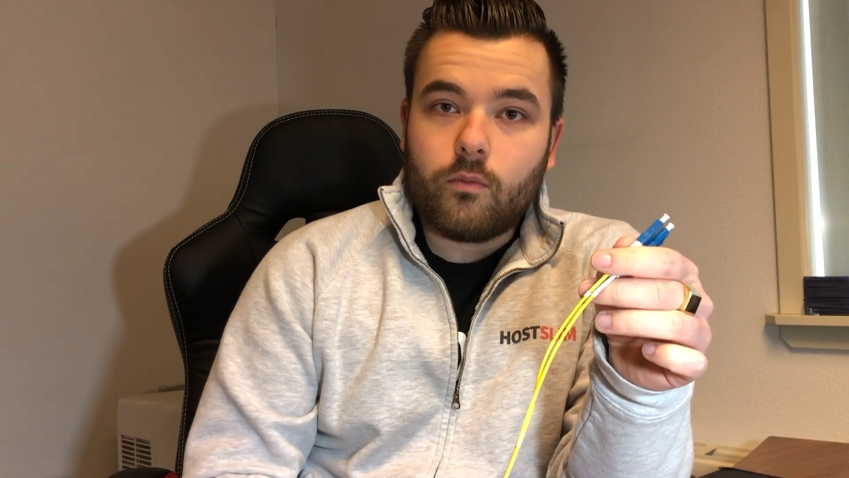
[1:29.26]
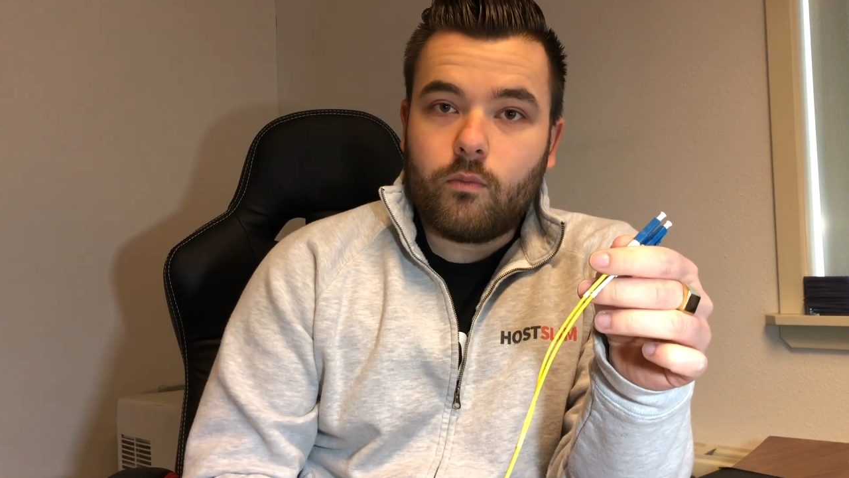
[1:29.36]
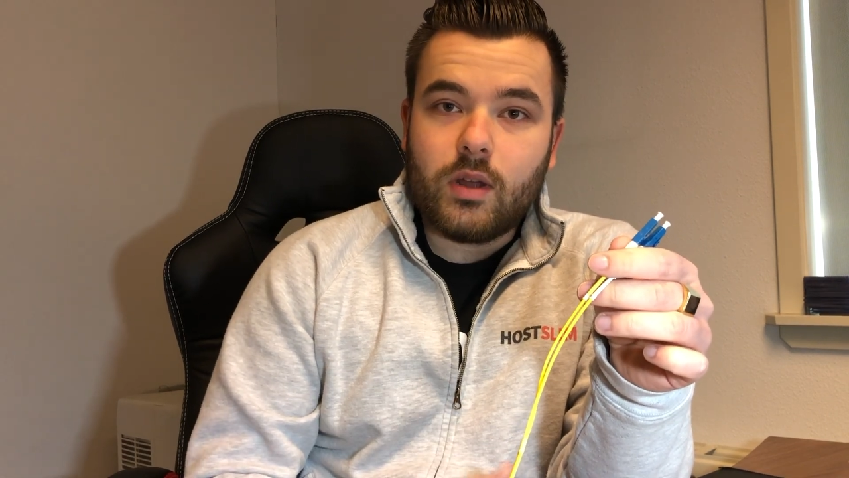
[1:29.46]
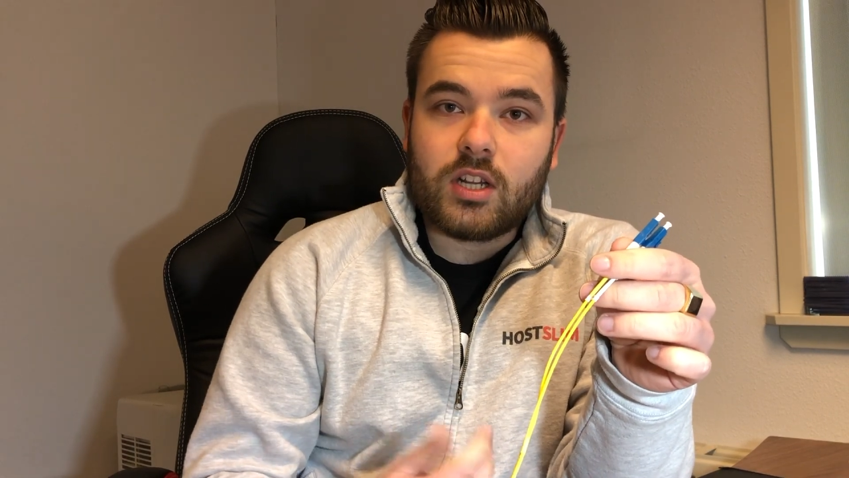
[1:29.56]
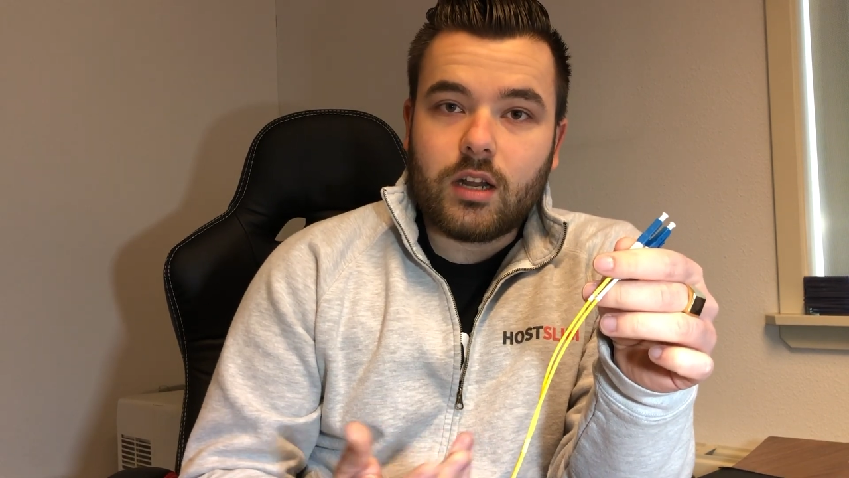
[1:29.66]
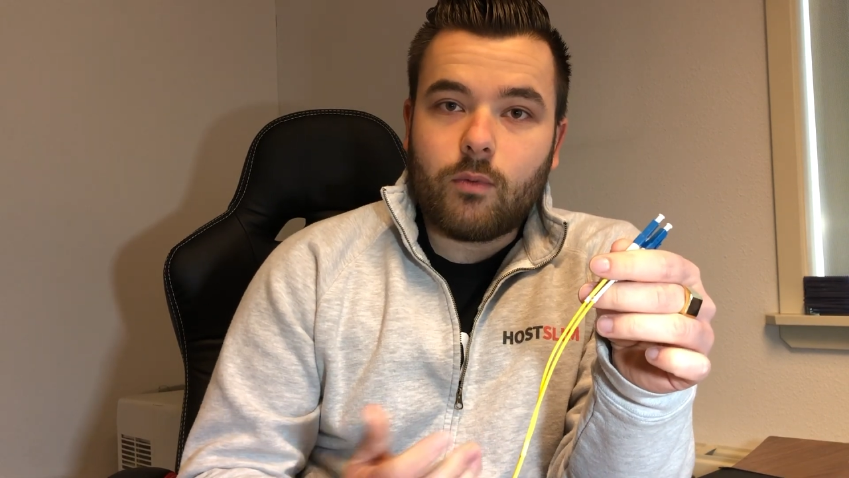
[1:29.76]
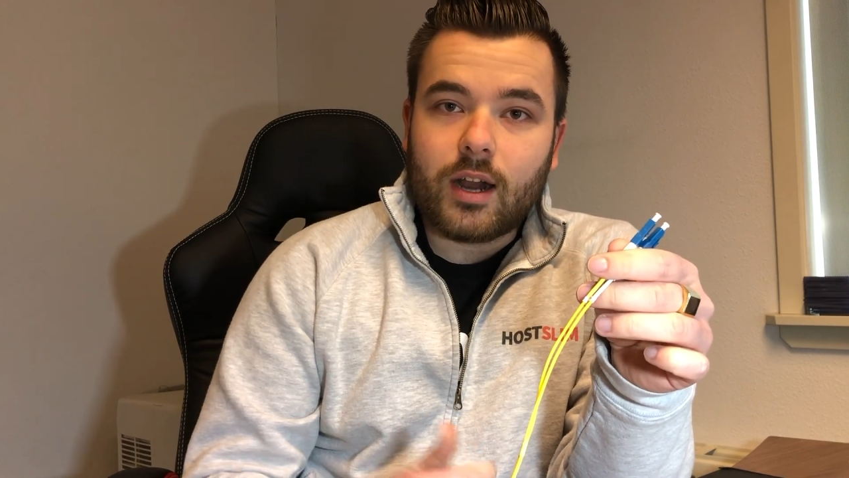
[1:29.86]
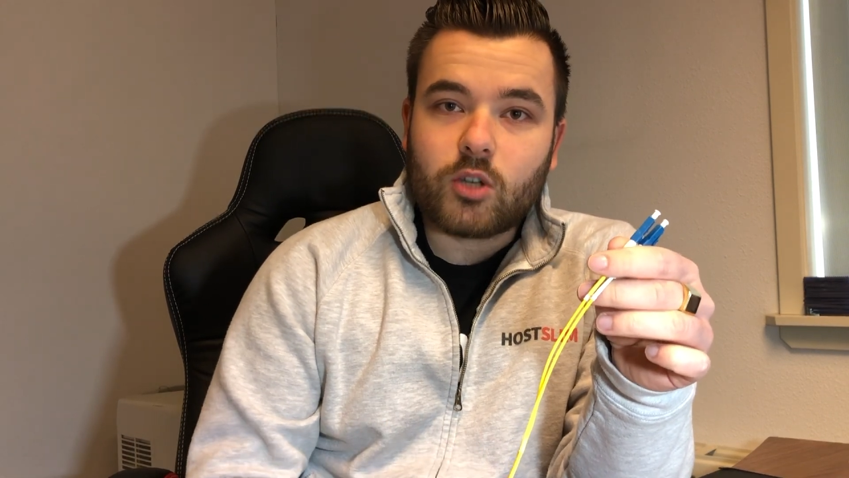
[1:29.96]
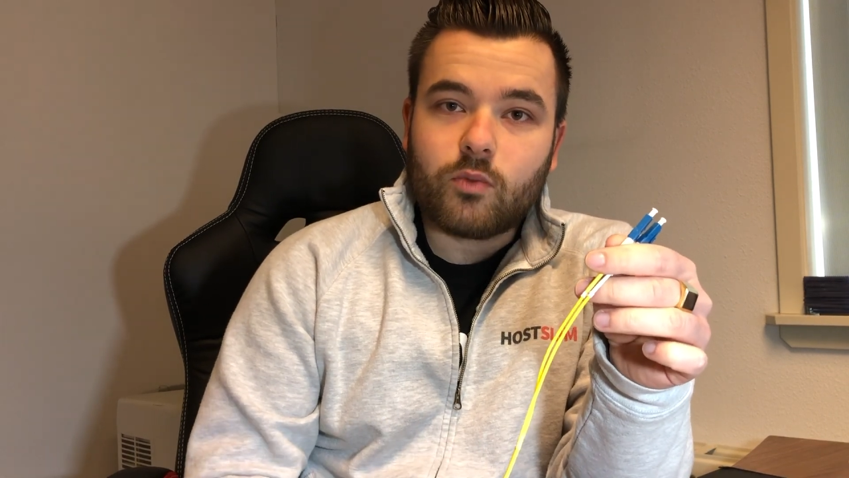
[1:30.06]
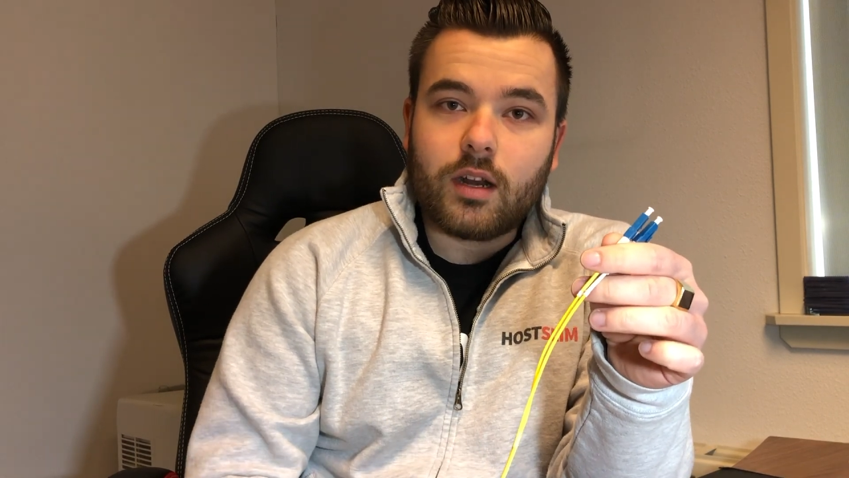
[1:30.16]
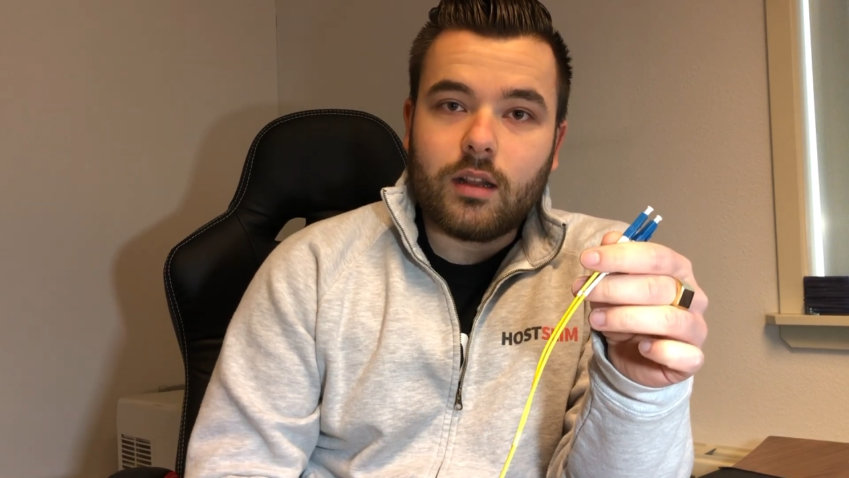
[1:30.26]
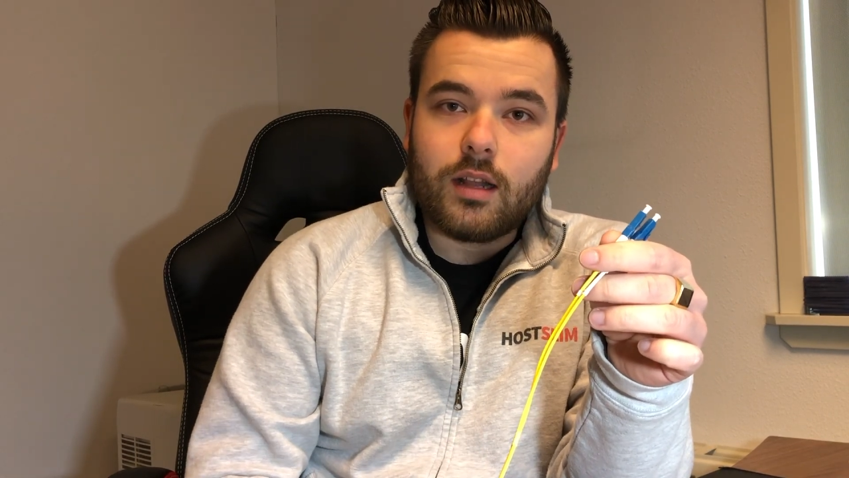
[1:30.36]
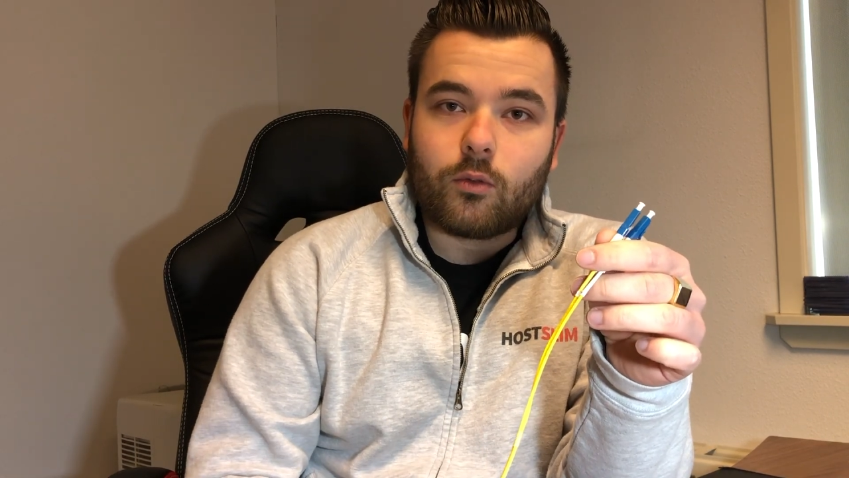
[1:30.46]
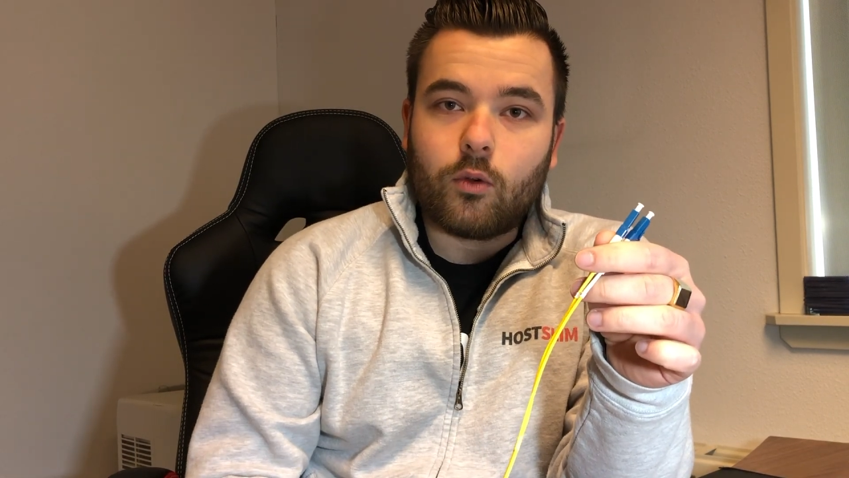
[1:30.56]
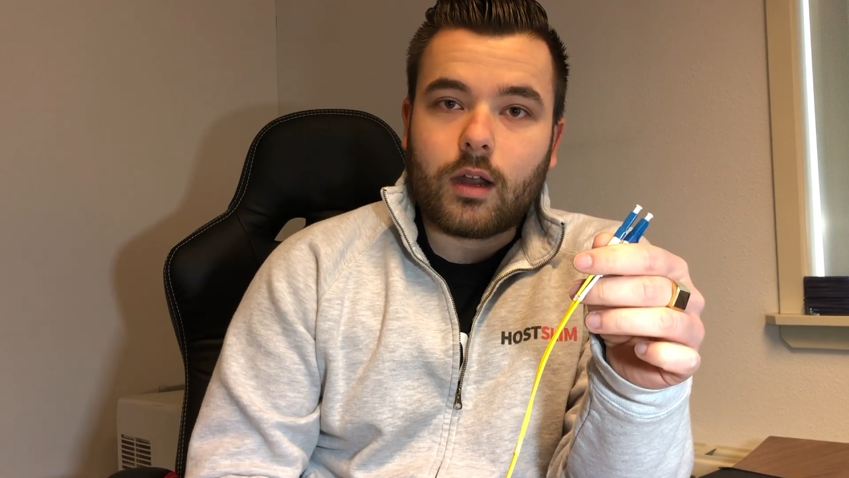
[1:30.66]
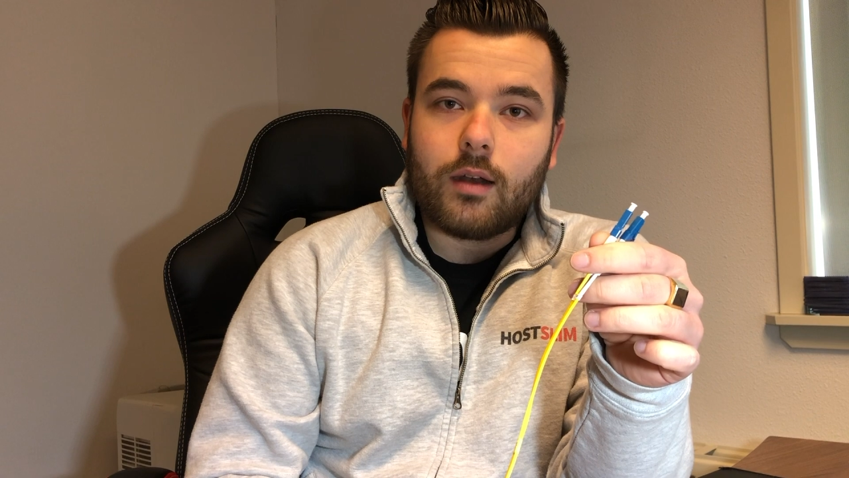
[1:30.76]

basically widespread in the network